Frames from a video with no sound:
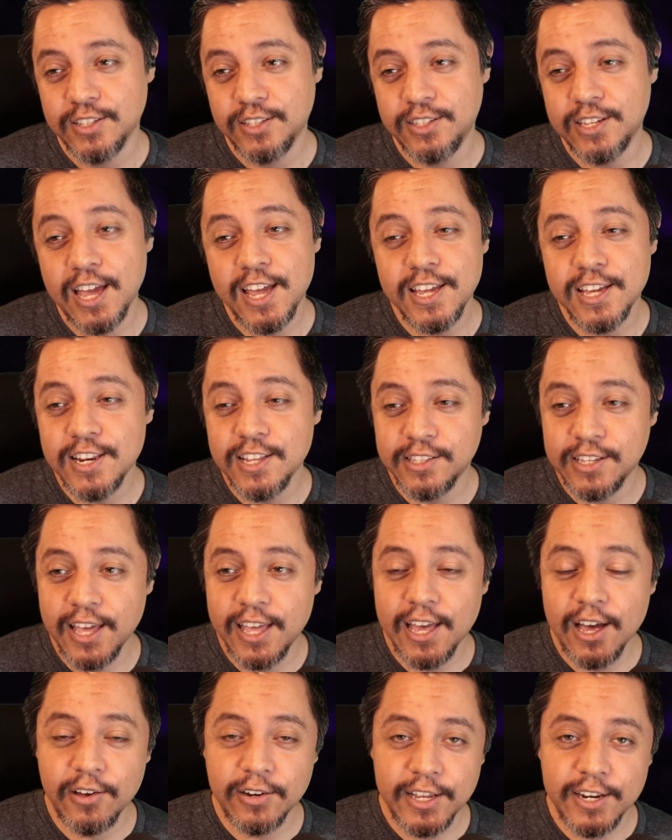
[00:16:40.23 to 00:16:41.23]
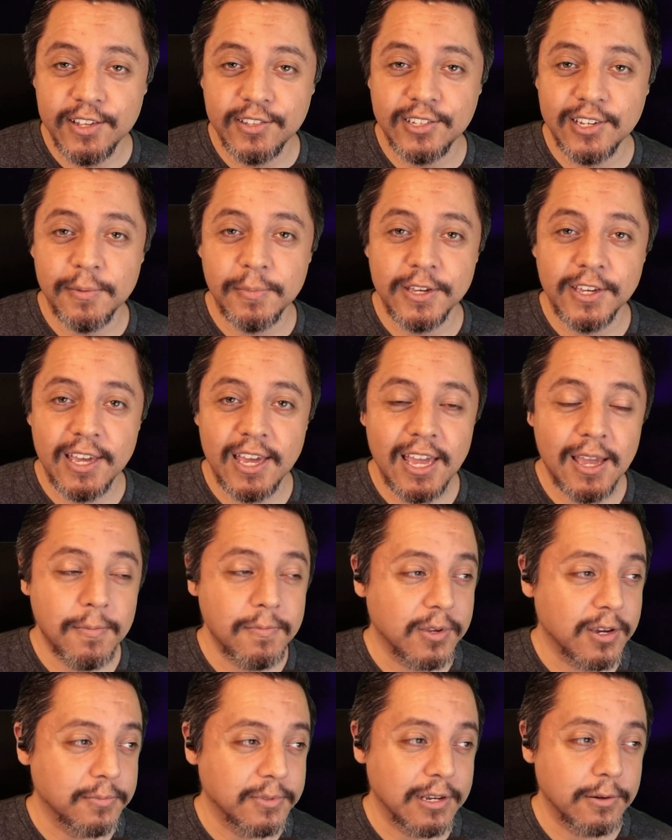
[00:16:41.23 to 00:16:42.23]
Day in and day out, anytime a
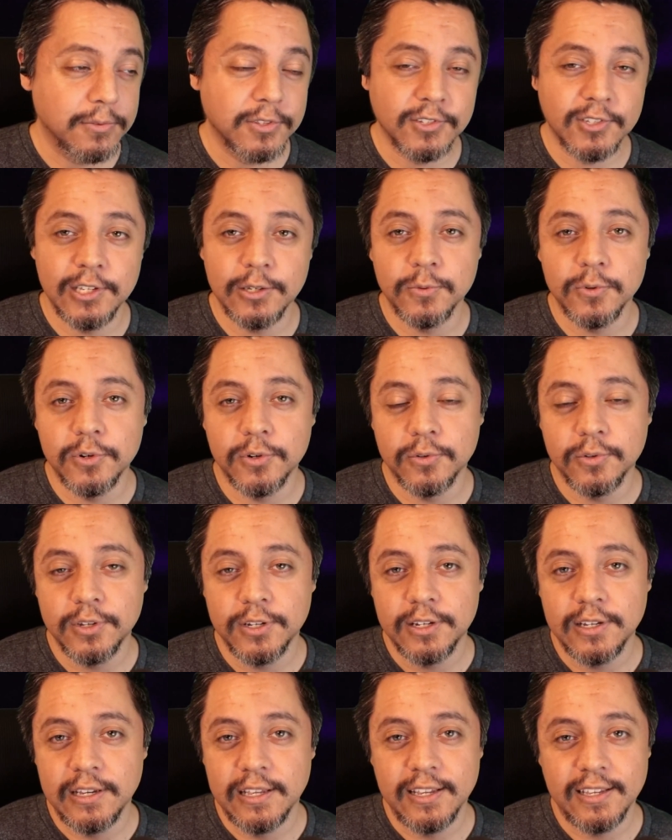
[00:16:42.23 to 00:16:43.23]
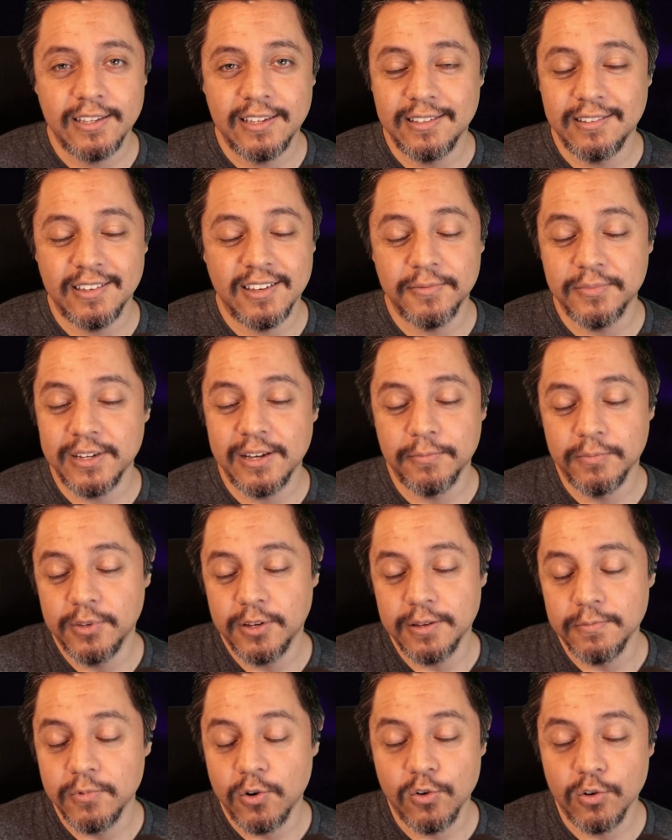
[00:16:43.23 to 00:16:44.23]
game comes out with a sequel, it comes out
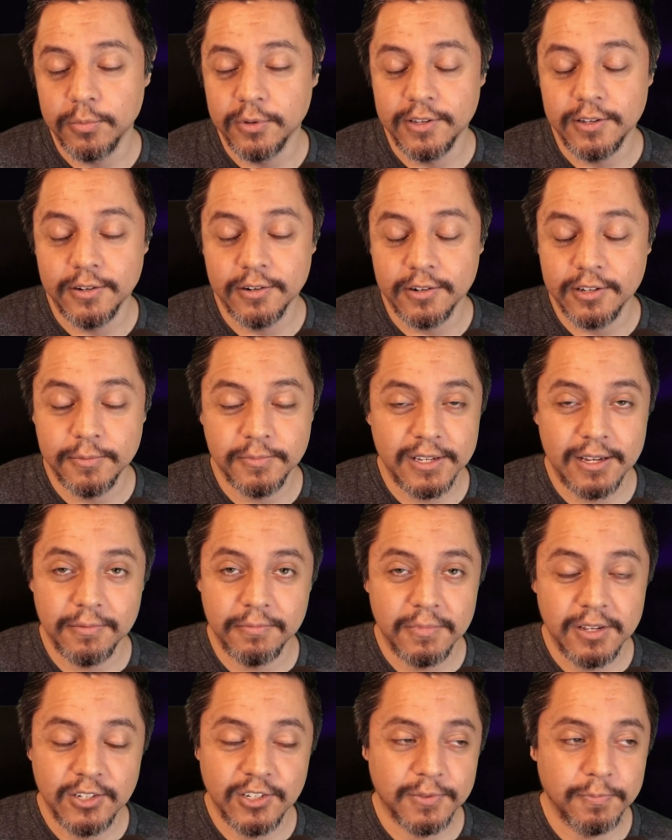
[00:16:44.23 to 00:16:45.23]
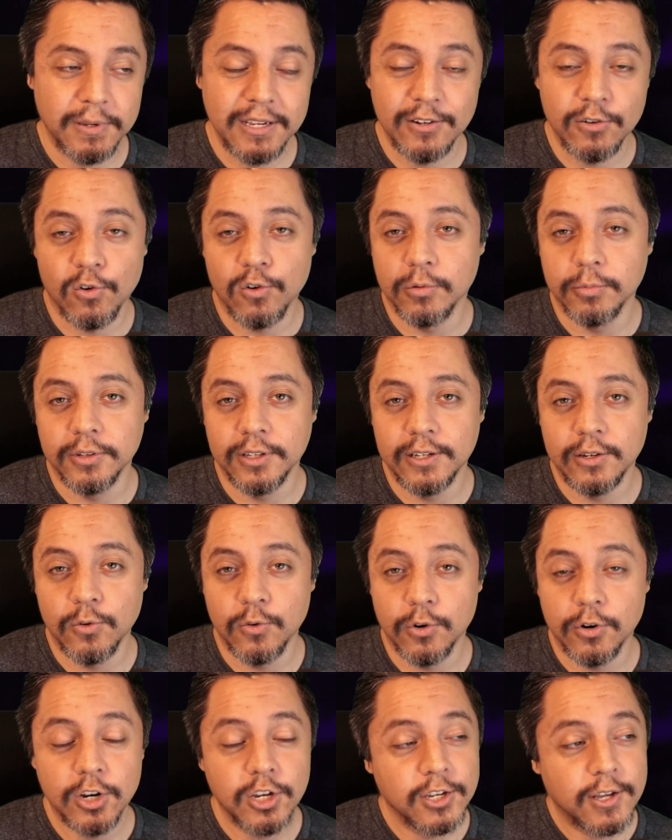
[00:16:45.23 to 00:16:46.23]
looking horribly or comes out just being horribly,
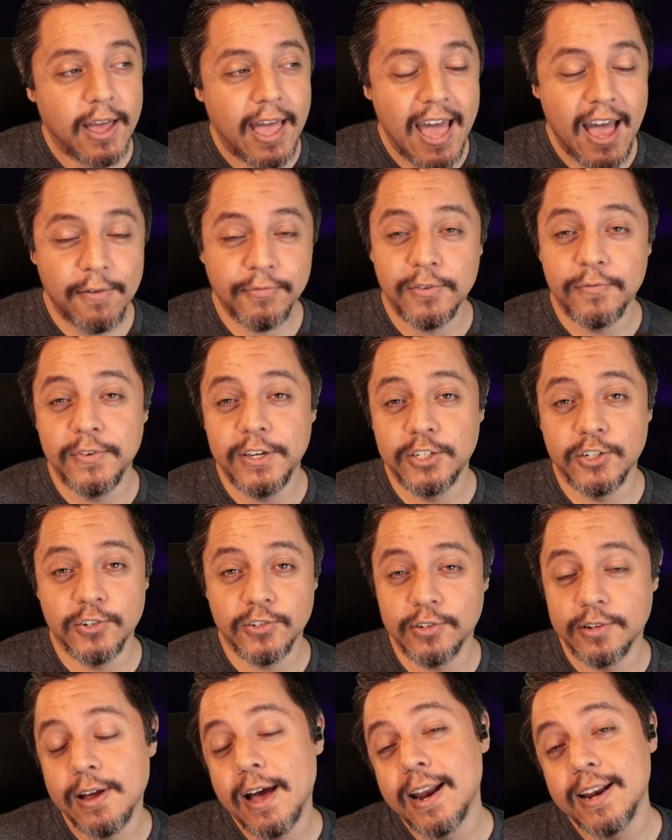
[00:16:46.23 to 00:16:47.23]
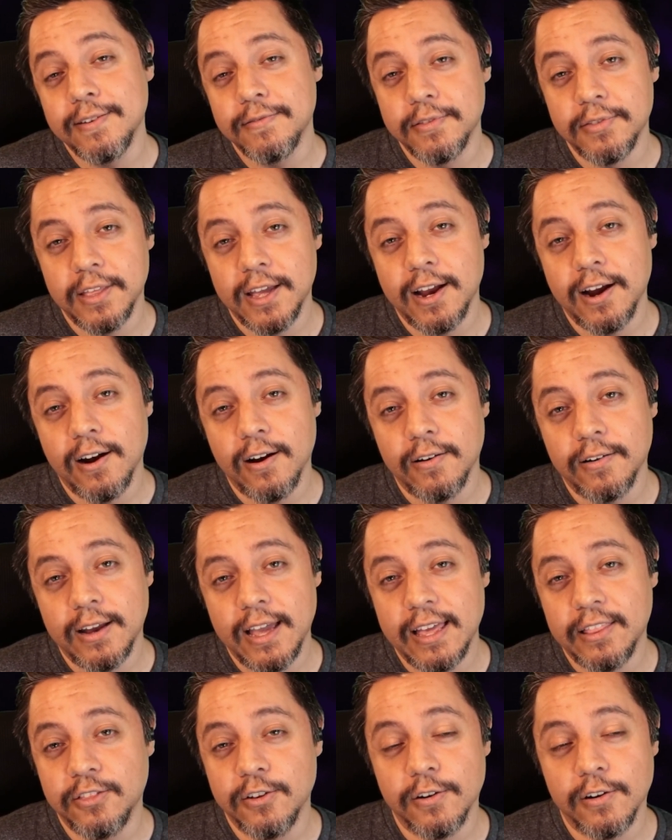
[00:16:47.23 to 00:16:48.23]
or half the features are not even there,
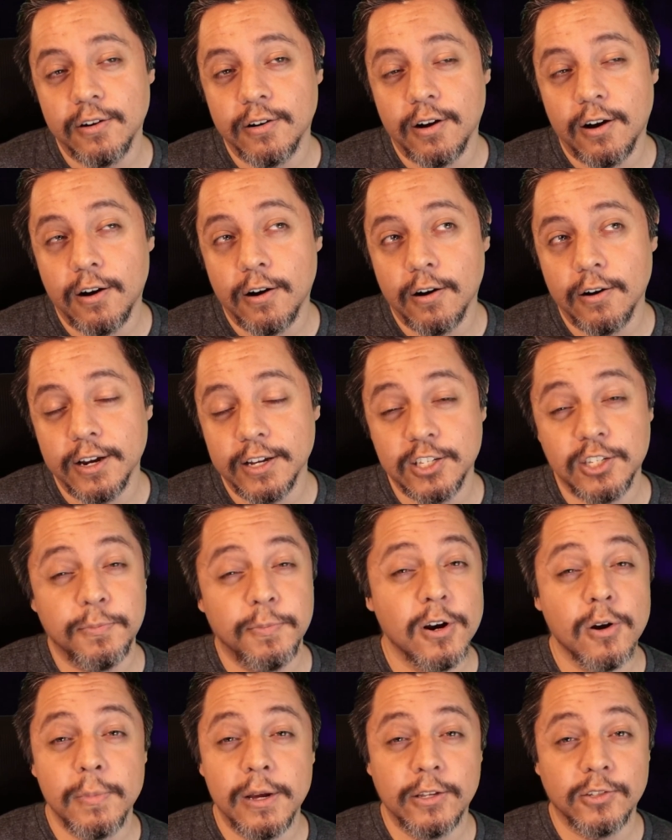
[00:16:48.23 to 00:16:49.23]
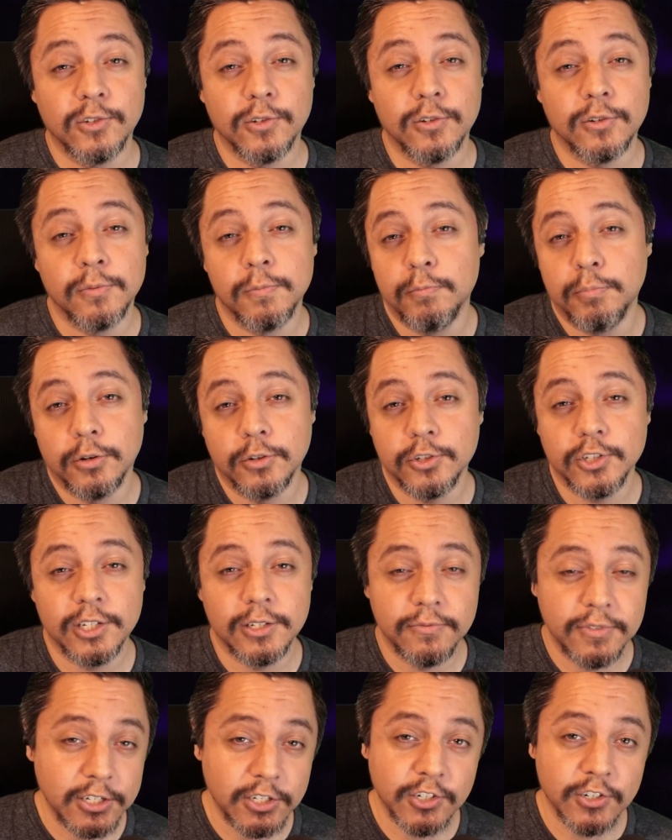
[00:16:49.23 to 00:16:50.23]
and there are experimental
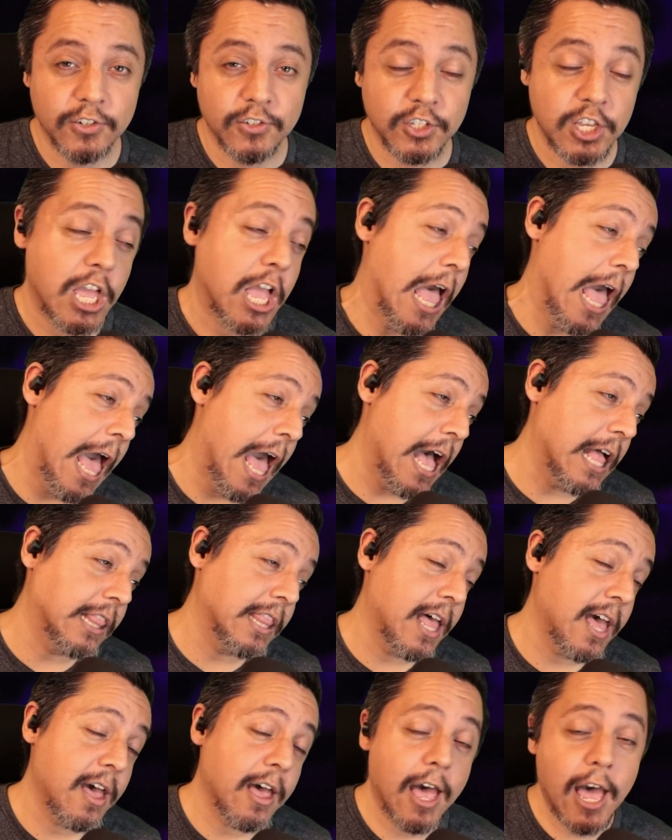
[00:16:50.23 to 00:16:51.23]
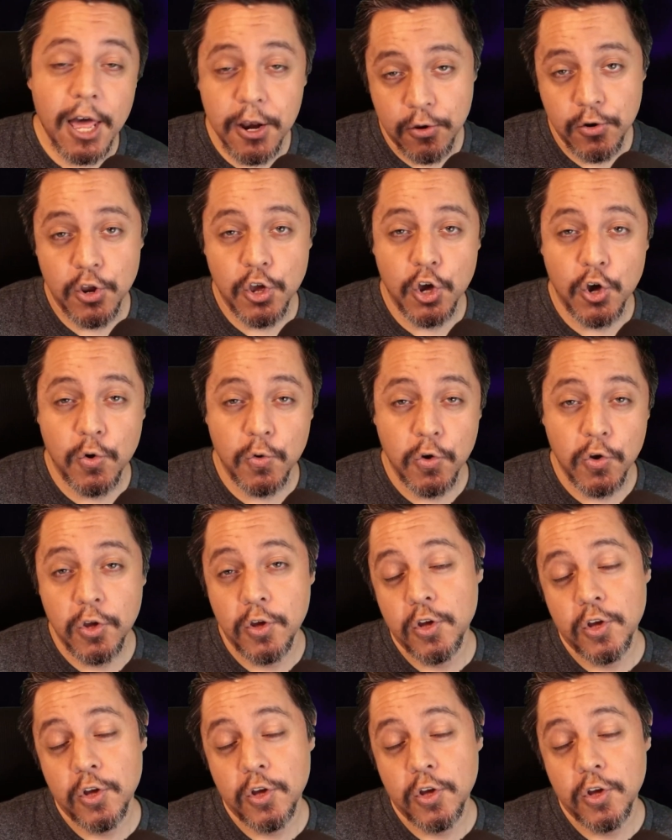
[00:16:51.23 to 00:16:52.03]
bullshit features a la, I don't know,